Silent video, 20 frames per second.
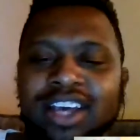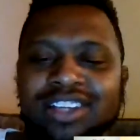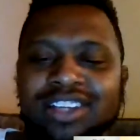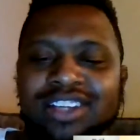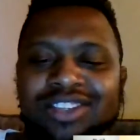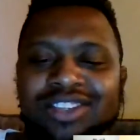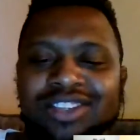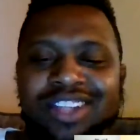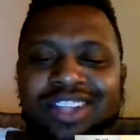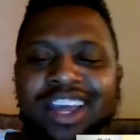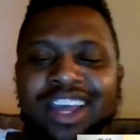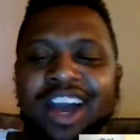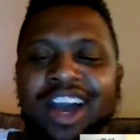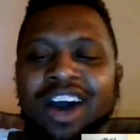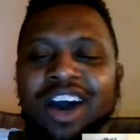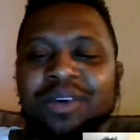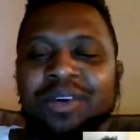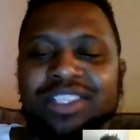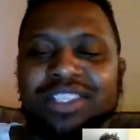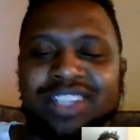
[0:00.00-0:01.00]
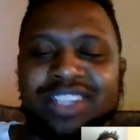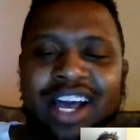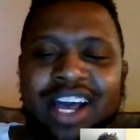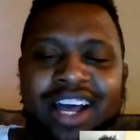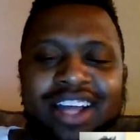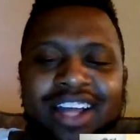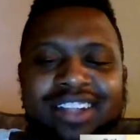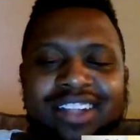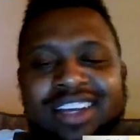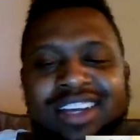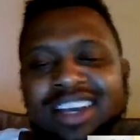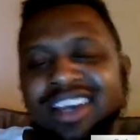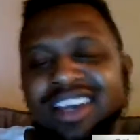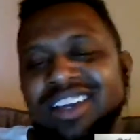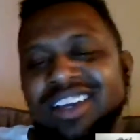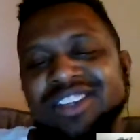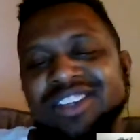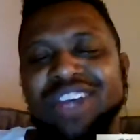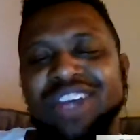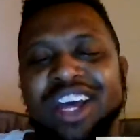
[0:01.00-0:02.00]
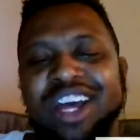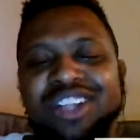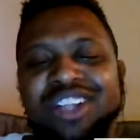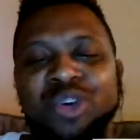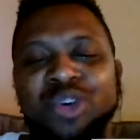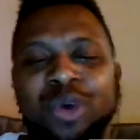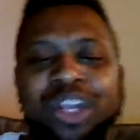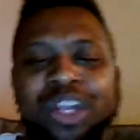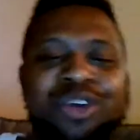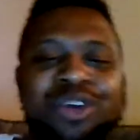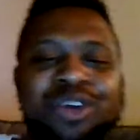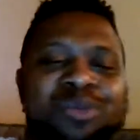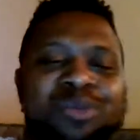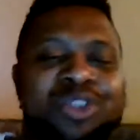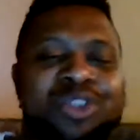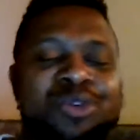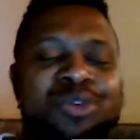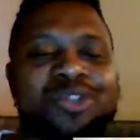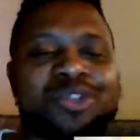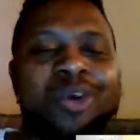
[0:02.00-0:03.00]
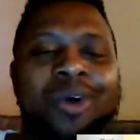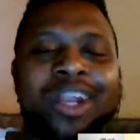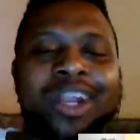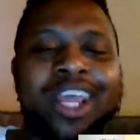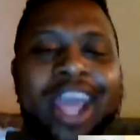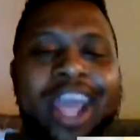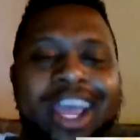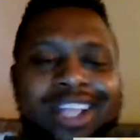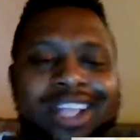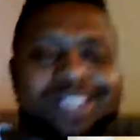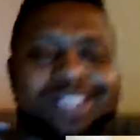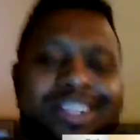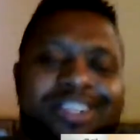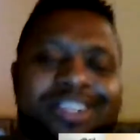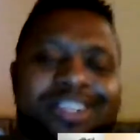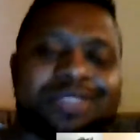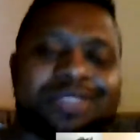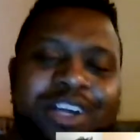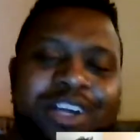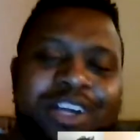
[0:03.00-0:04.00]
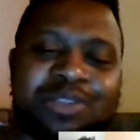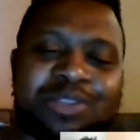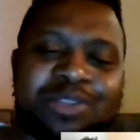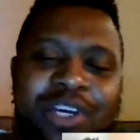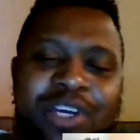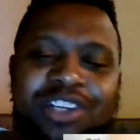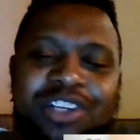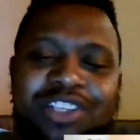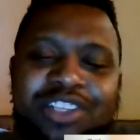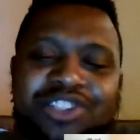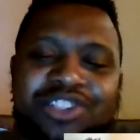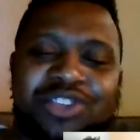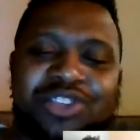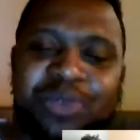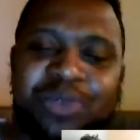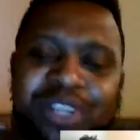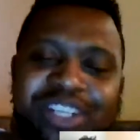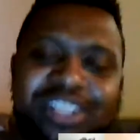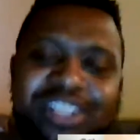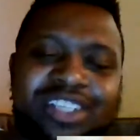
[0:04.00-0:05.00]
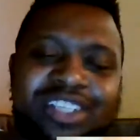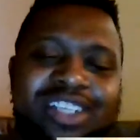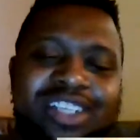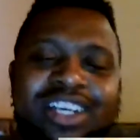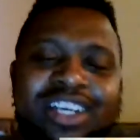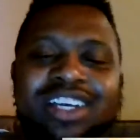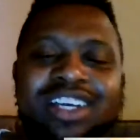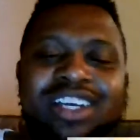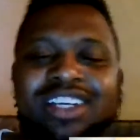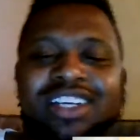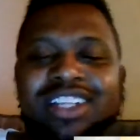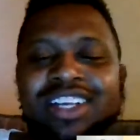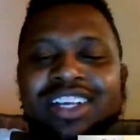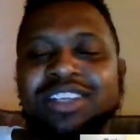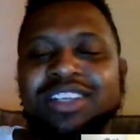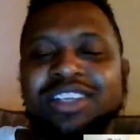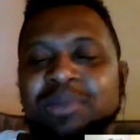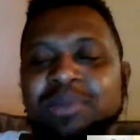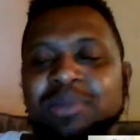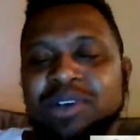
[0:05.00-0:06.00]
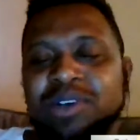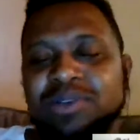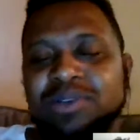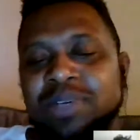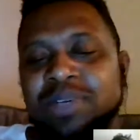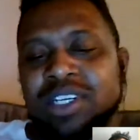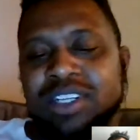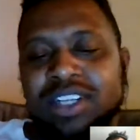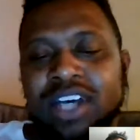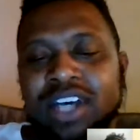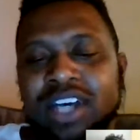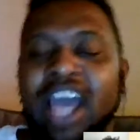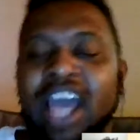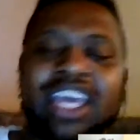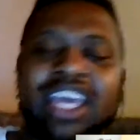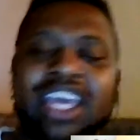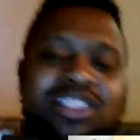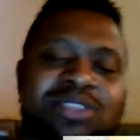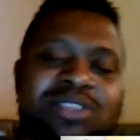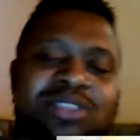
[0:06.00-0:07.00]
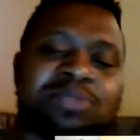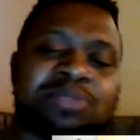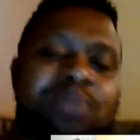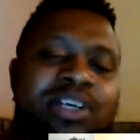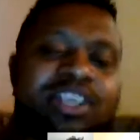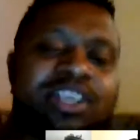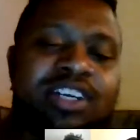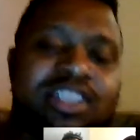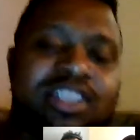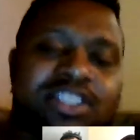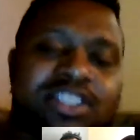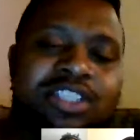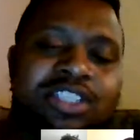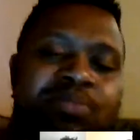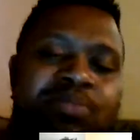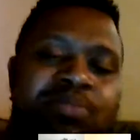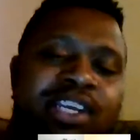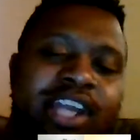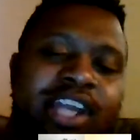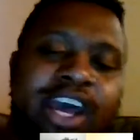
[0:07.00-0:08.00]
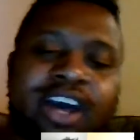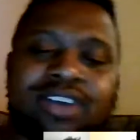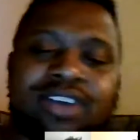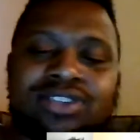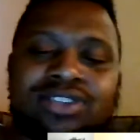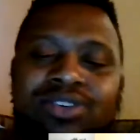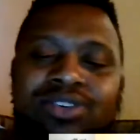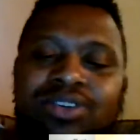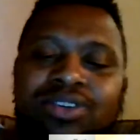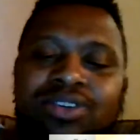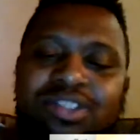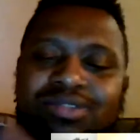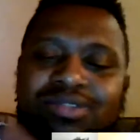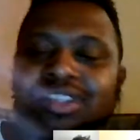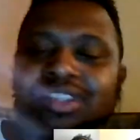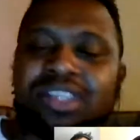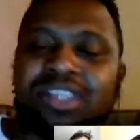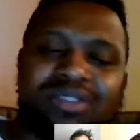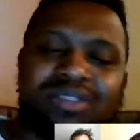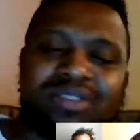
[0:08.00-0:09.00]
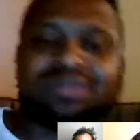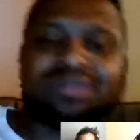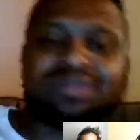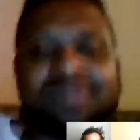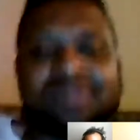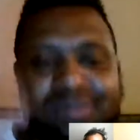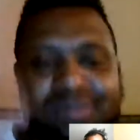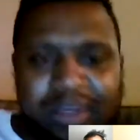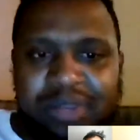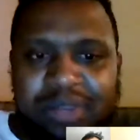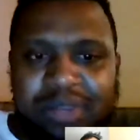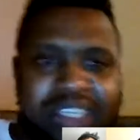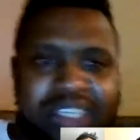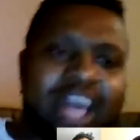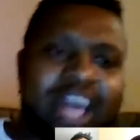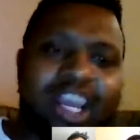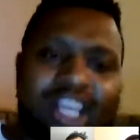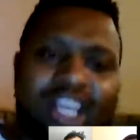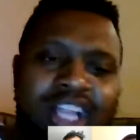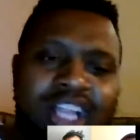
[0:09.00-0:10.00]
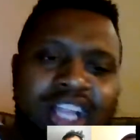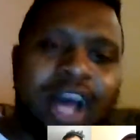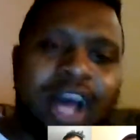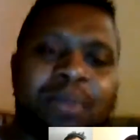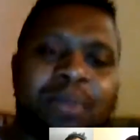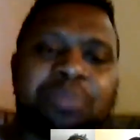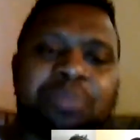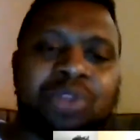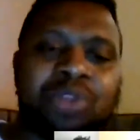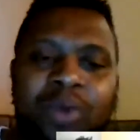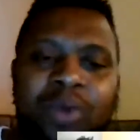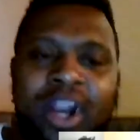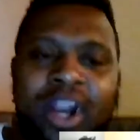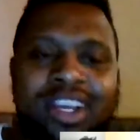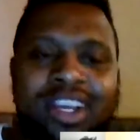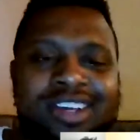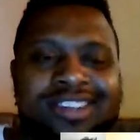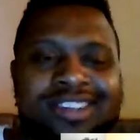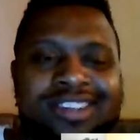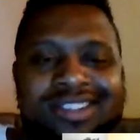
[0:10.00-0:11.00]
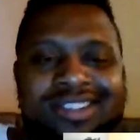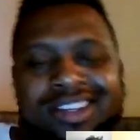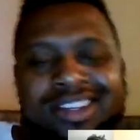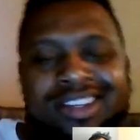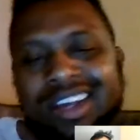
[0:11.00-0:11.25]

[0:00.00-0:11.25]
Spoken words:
So they always got 20 who's 28 tennis players better than Serena. Like, come on. But I guess it's because she's been out, so you know, you got to climb up the rankings.